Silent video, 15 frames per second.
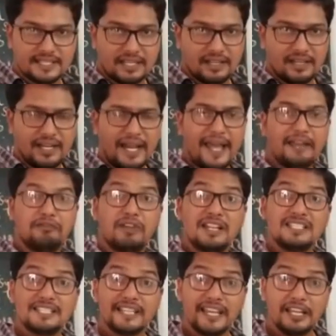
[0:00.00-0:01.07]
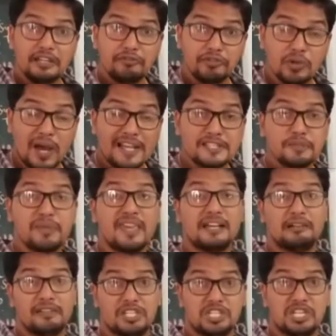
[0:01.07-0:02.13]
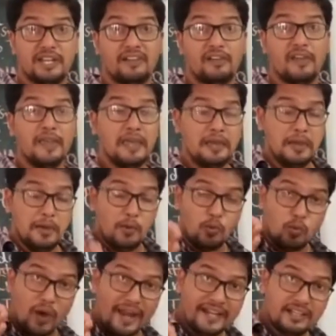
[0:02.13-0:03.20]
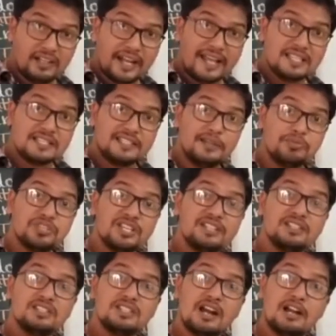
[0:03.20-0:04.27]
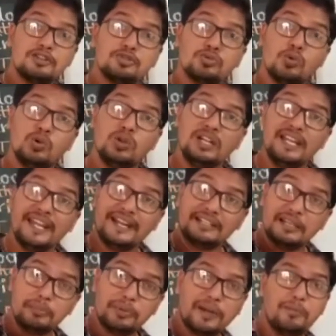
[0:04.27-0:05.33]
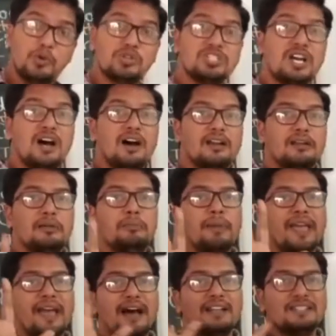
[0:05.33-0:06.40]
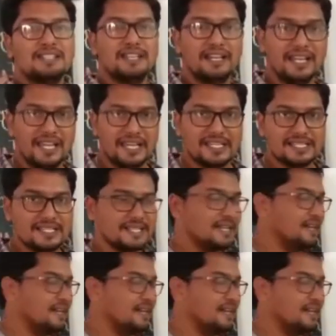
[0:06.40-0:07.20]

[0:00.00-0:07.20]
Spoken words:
And once again, if you ask me a question, why transcription starts only at a promoter? My answer is,